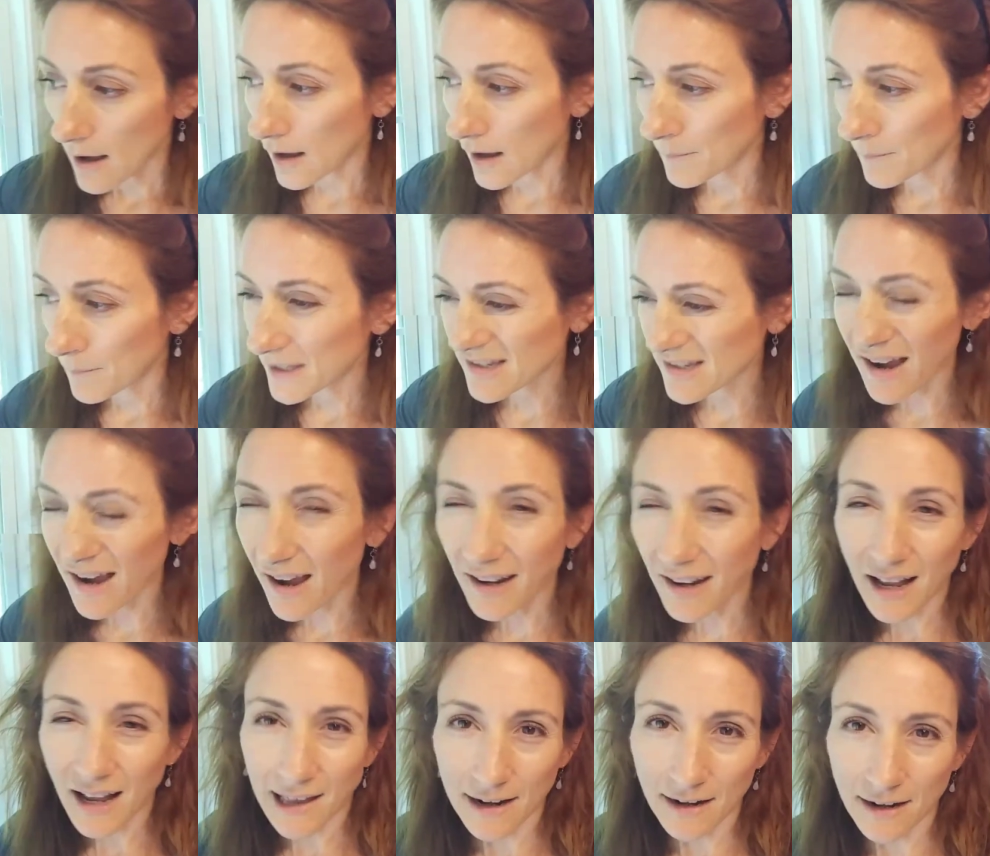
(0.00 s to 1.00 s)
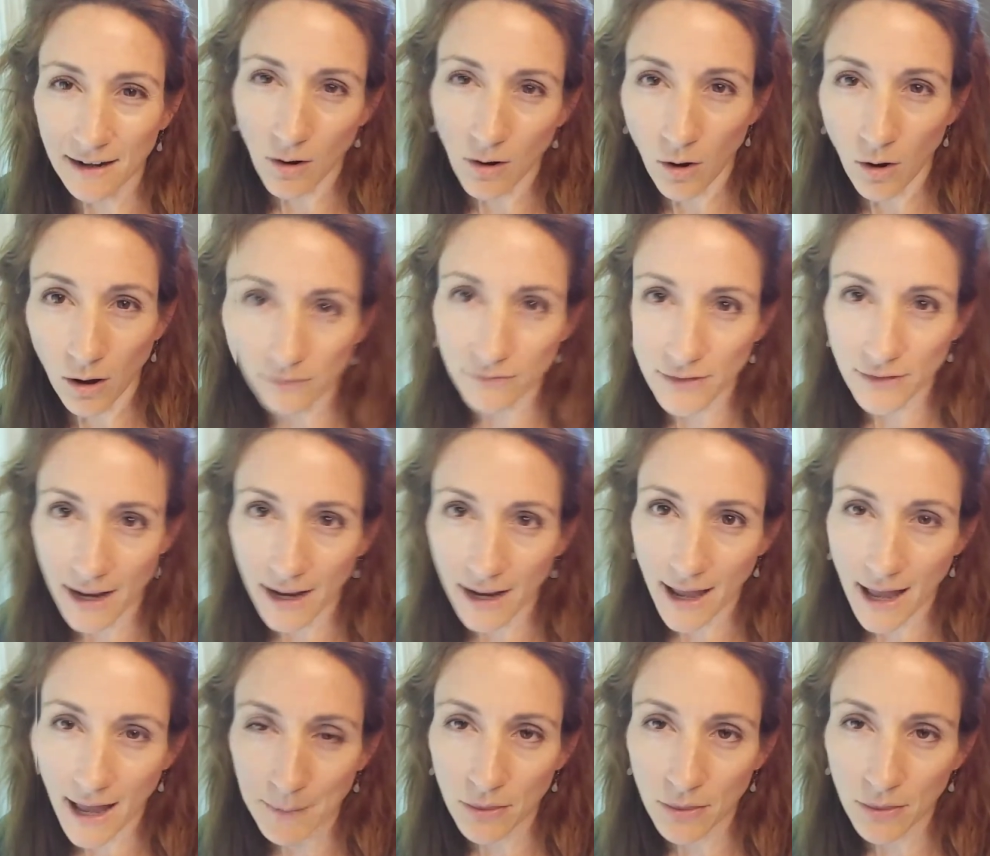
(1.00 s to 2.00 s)
He's kind of gotten off that
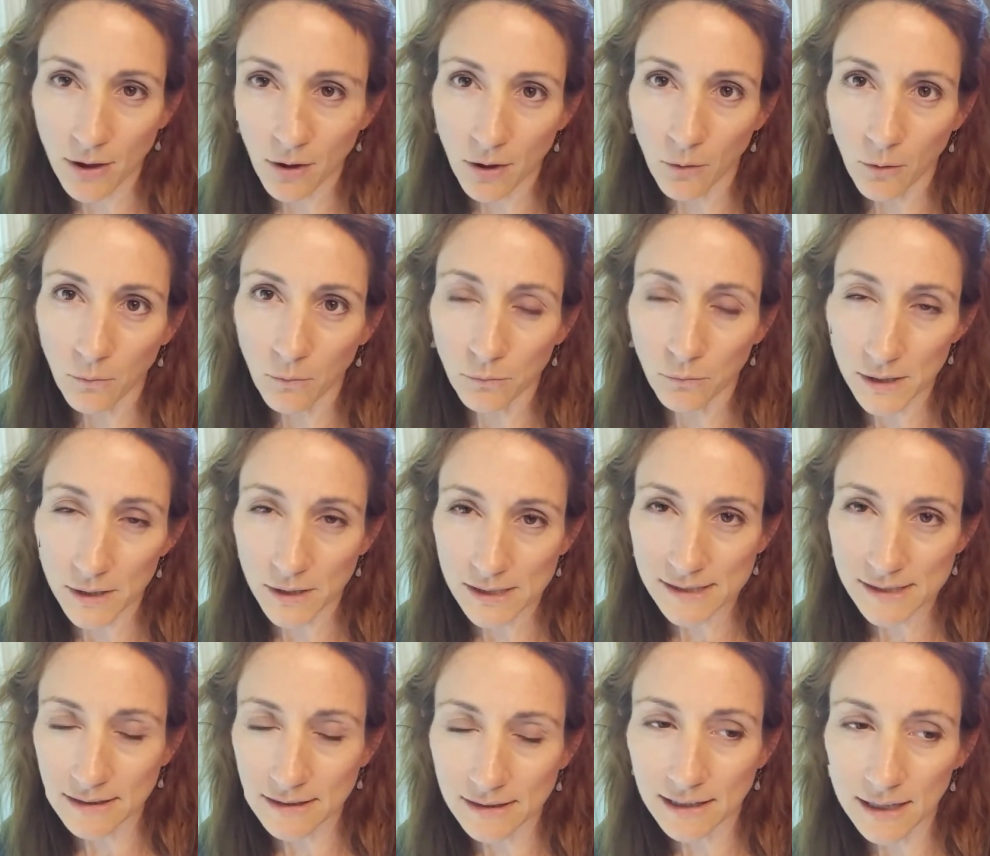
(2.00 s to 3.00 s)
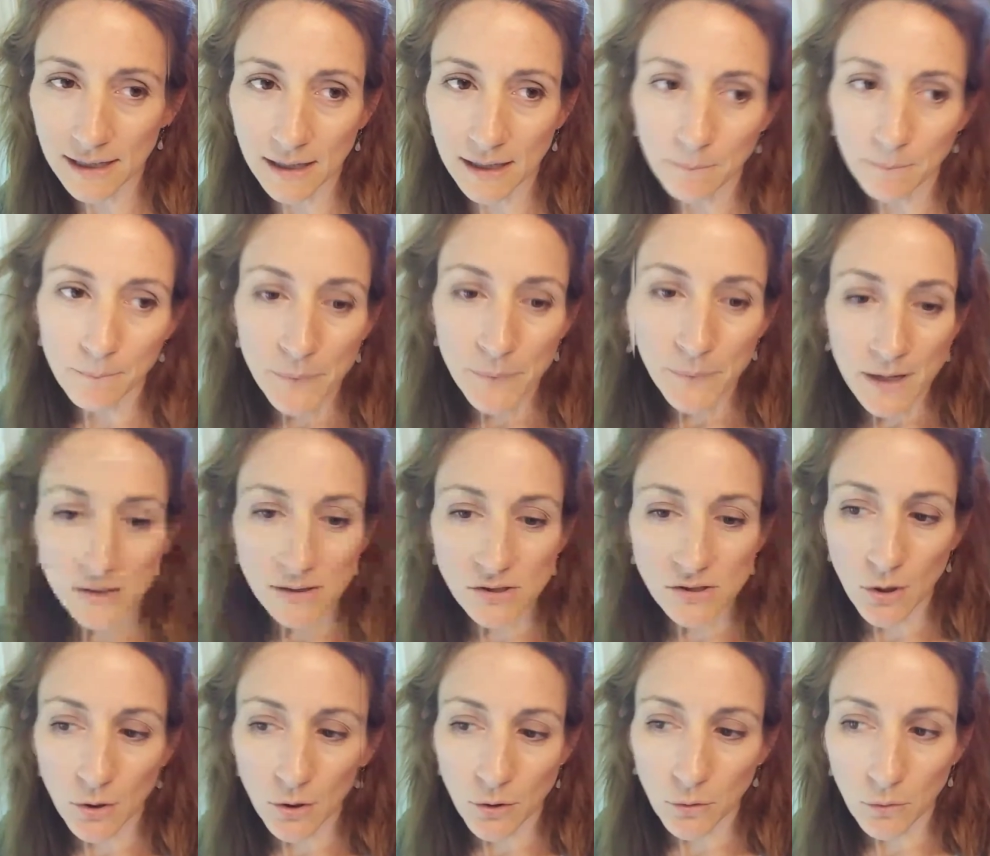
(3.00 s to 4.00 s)
habit though recently.
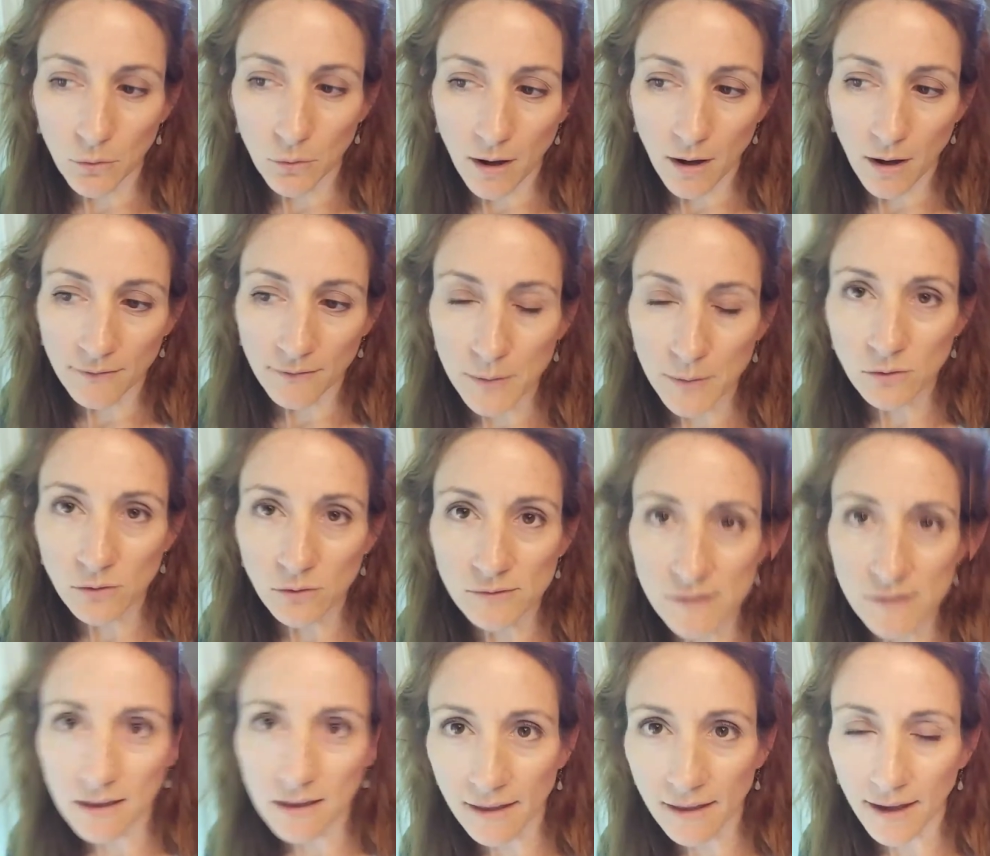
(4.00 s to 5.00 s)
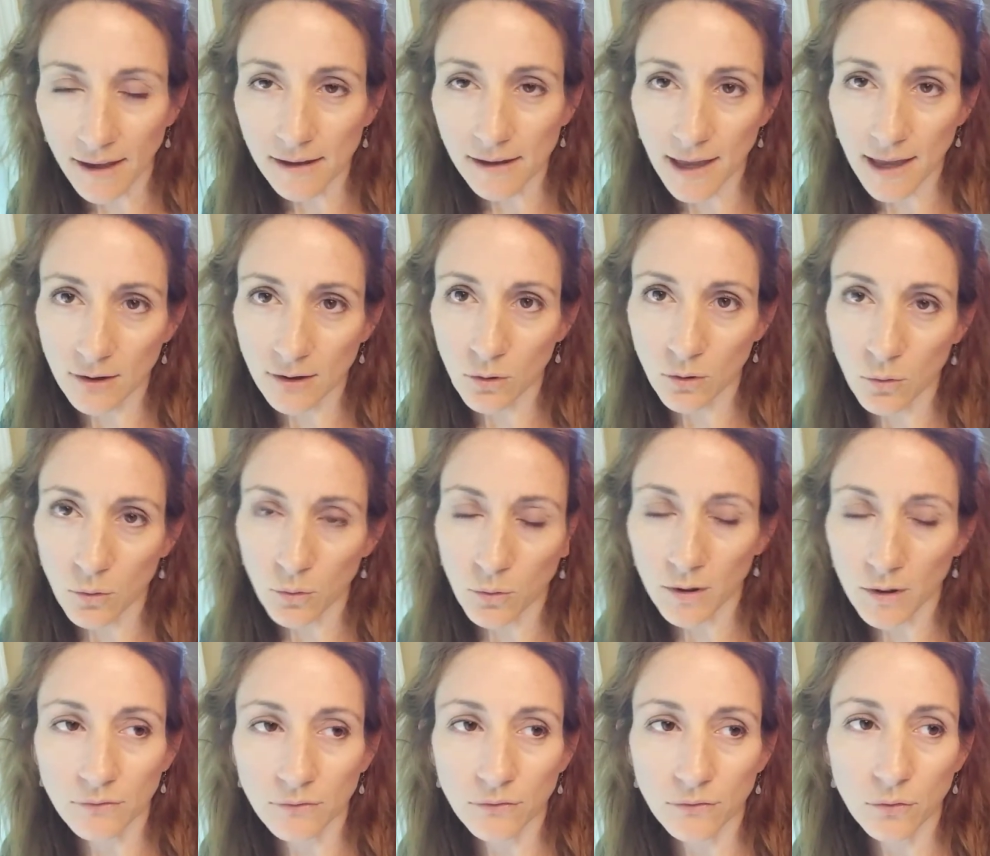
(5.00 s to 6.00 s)
So I've been using that category
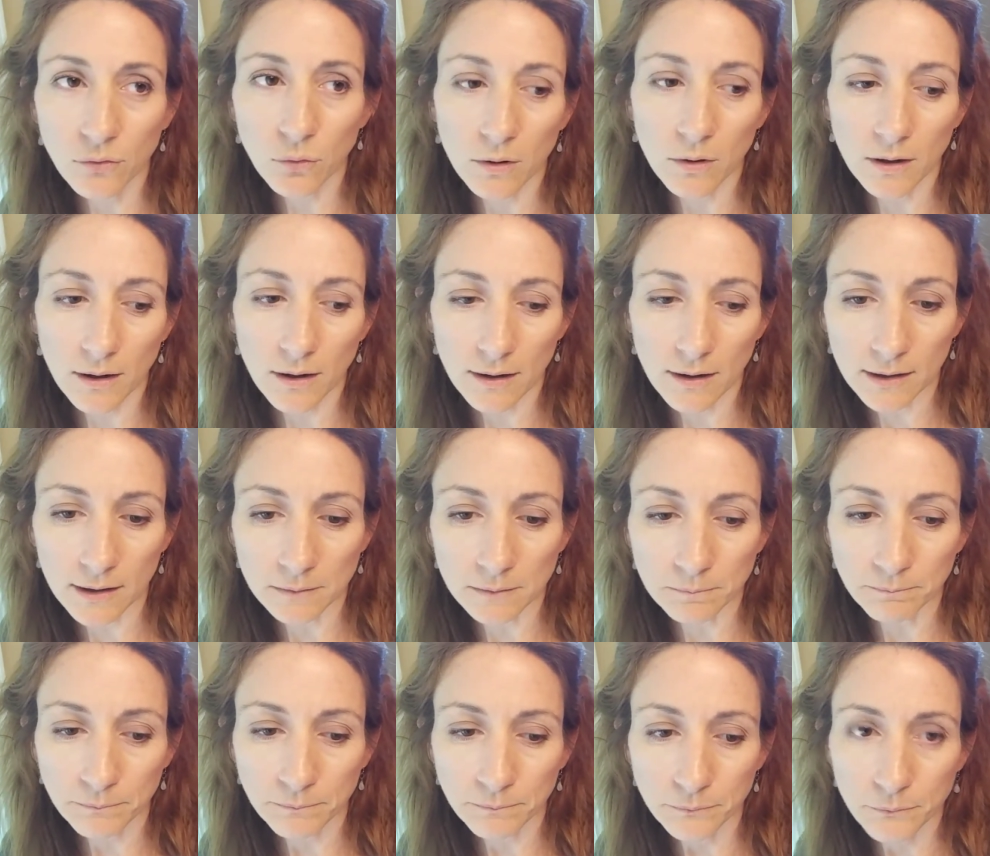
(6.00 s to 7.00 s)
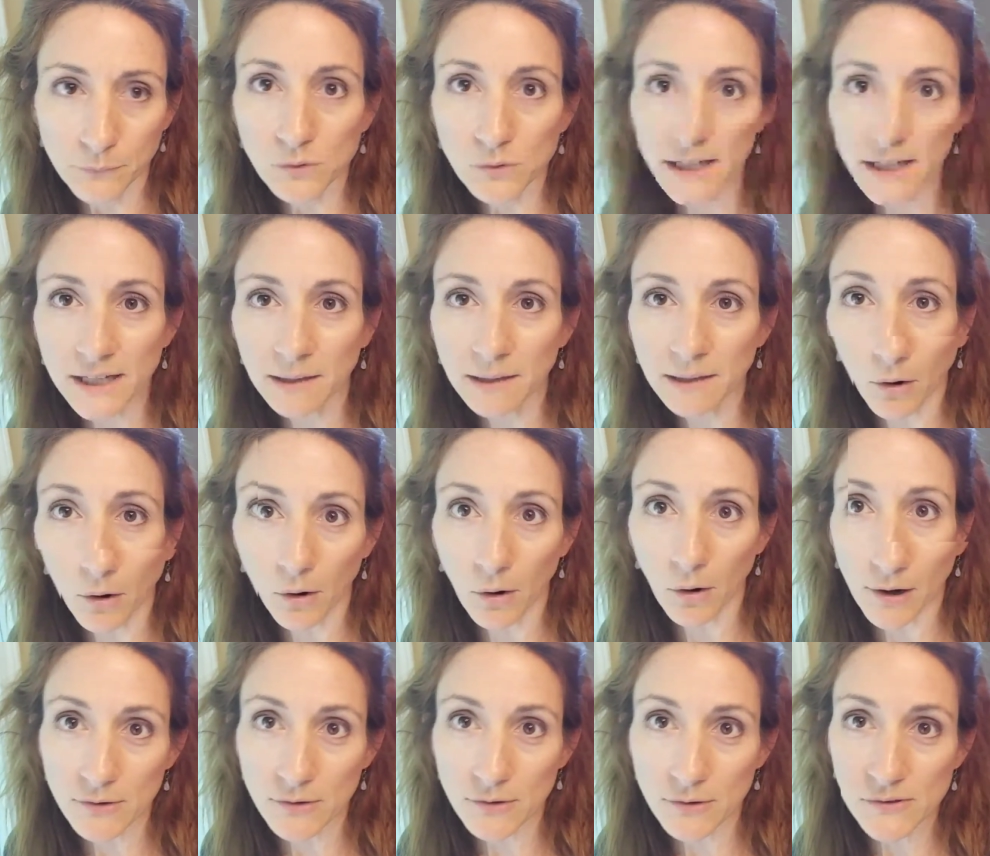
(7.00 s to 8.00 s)
for protein
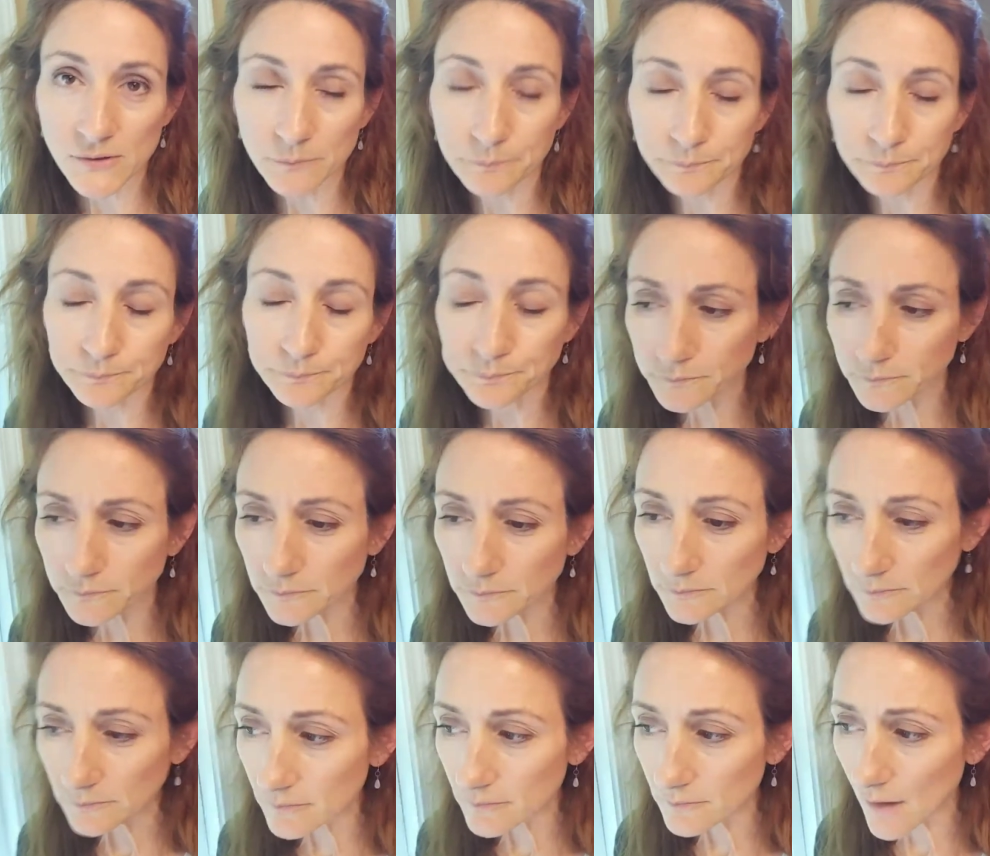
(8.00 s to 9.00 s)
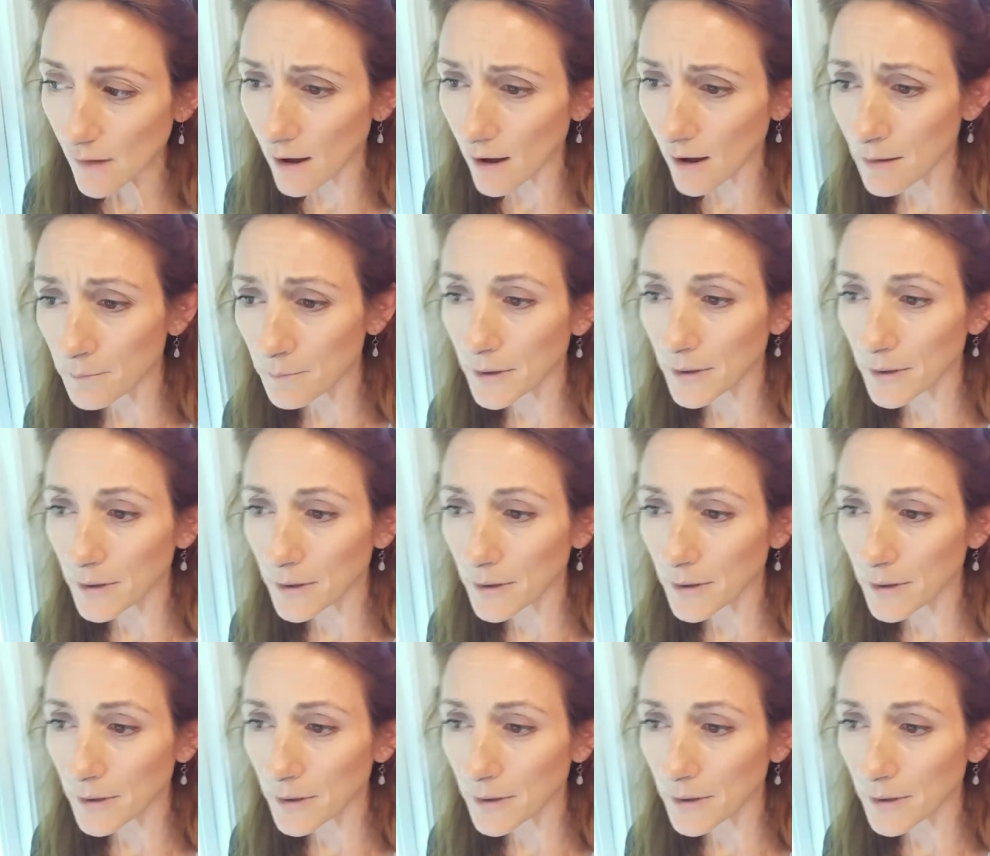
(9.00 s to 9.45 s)
bars. But I